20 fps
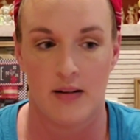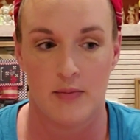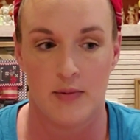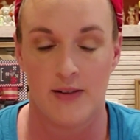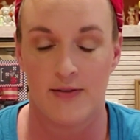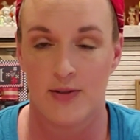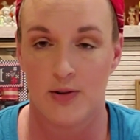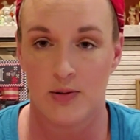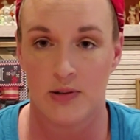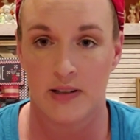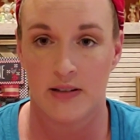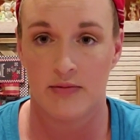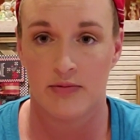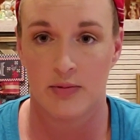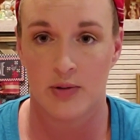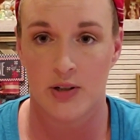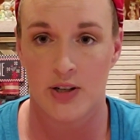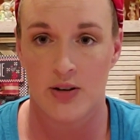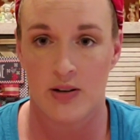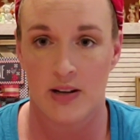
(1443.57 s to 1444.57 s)
If you live
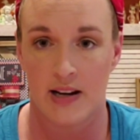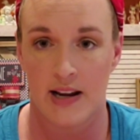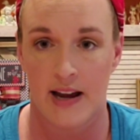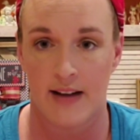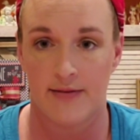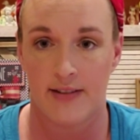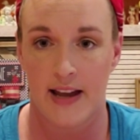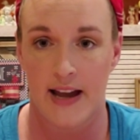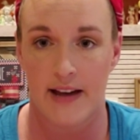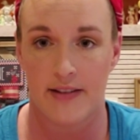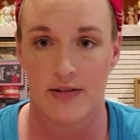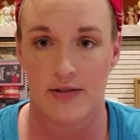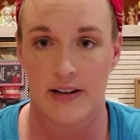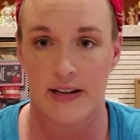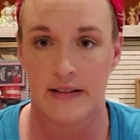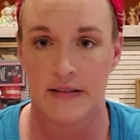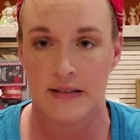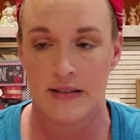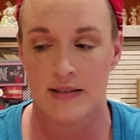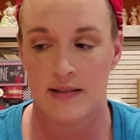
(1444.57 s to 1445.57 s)
where you can have
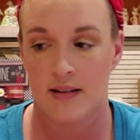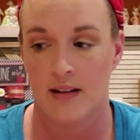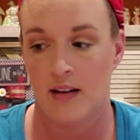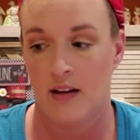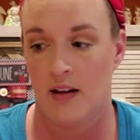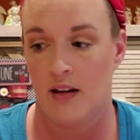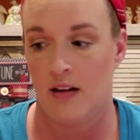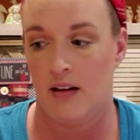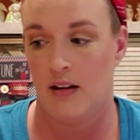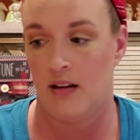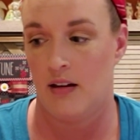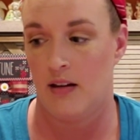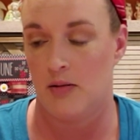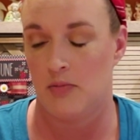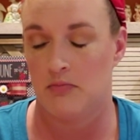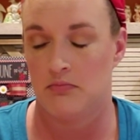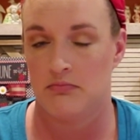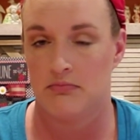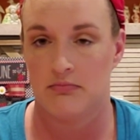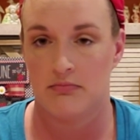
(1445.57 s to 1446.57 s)
gatherings,
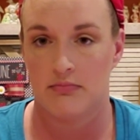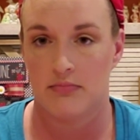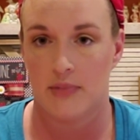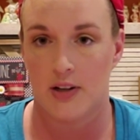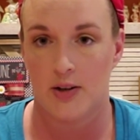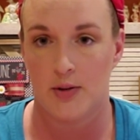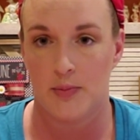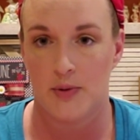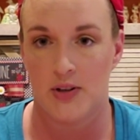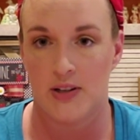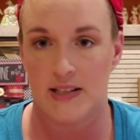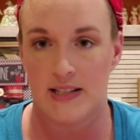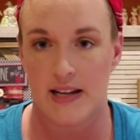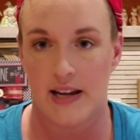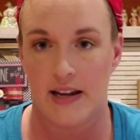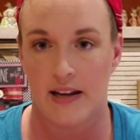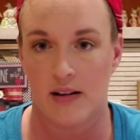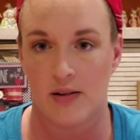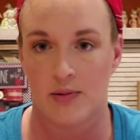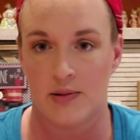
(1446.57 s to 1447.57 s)
I hope you get to
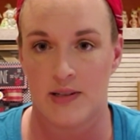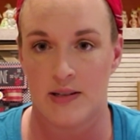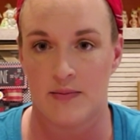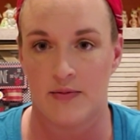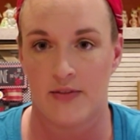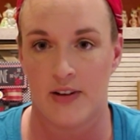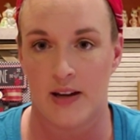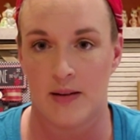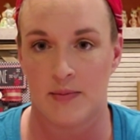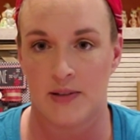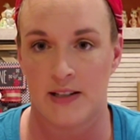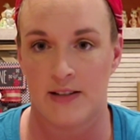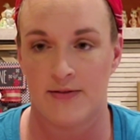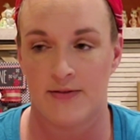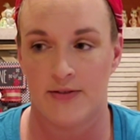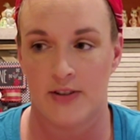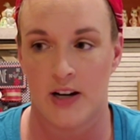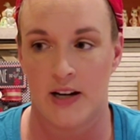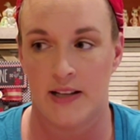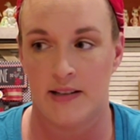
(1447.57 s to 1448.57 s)
hang out with some family and
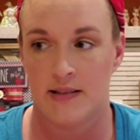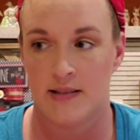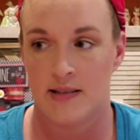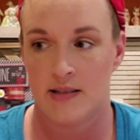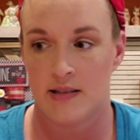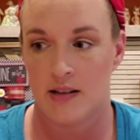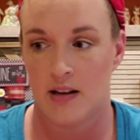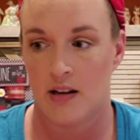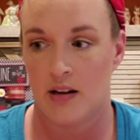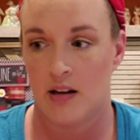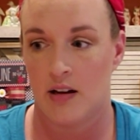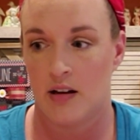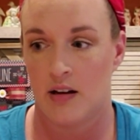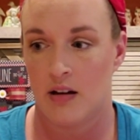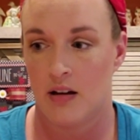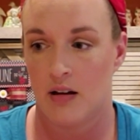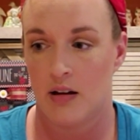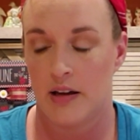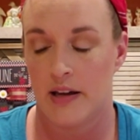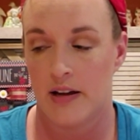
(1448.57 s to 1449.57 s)
friends.
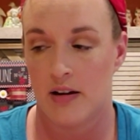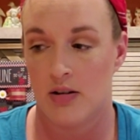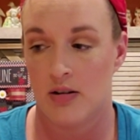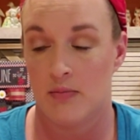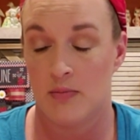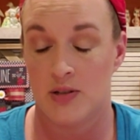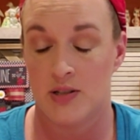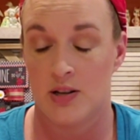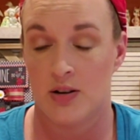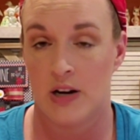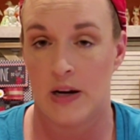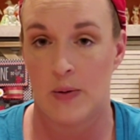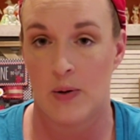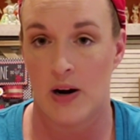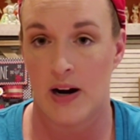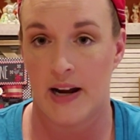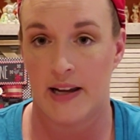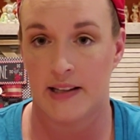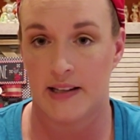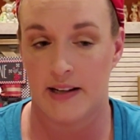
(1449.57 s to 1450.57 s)
Here in Missouri where
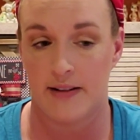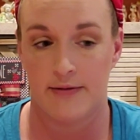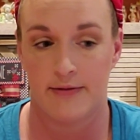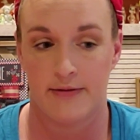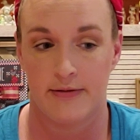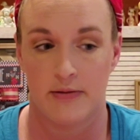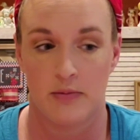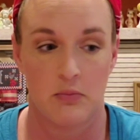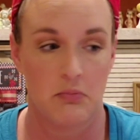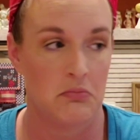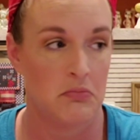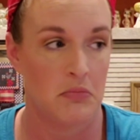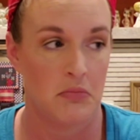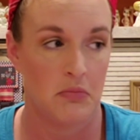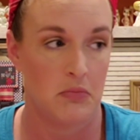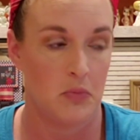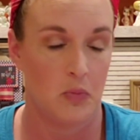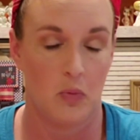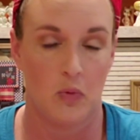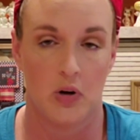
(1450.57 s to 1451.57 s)
I live,
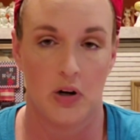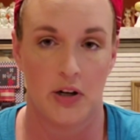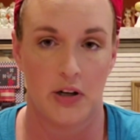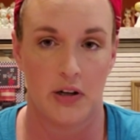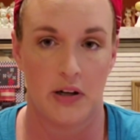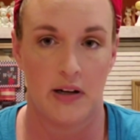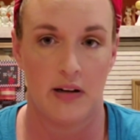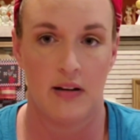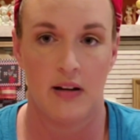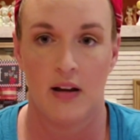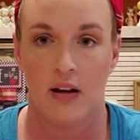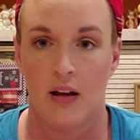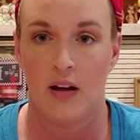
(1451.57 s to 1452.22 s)
we're good.